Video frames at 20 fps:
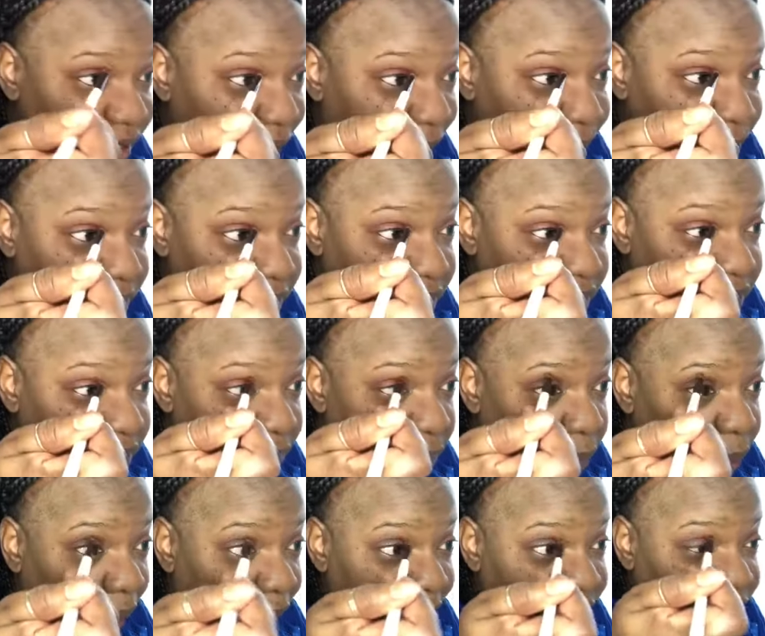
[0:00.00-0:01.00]
I'm just your
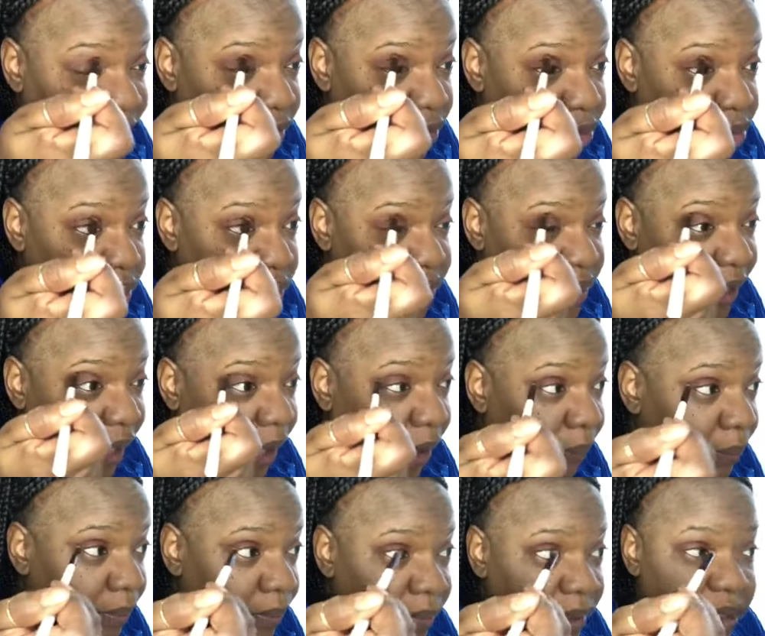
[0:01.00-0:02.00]
wife and you just
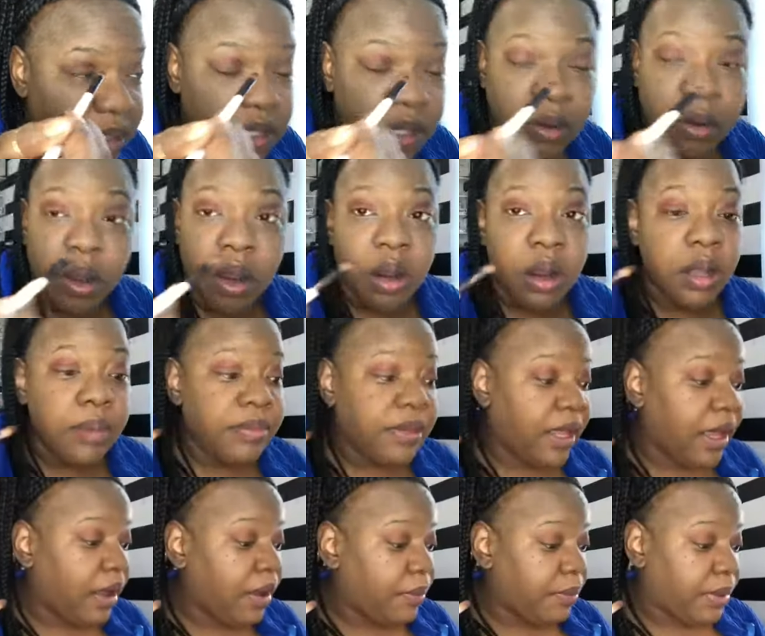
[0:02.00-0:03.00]
helping me. So calm
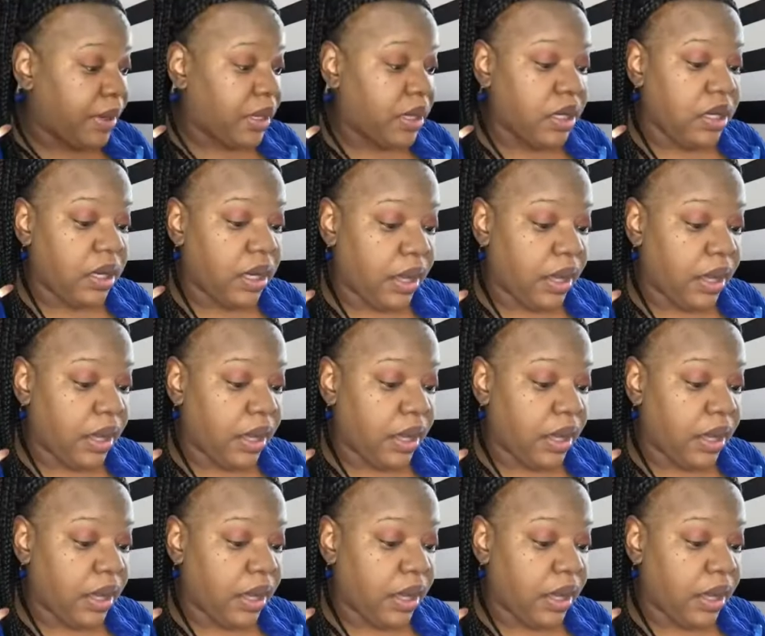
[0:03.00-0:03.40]
down, buddy.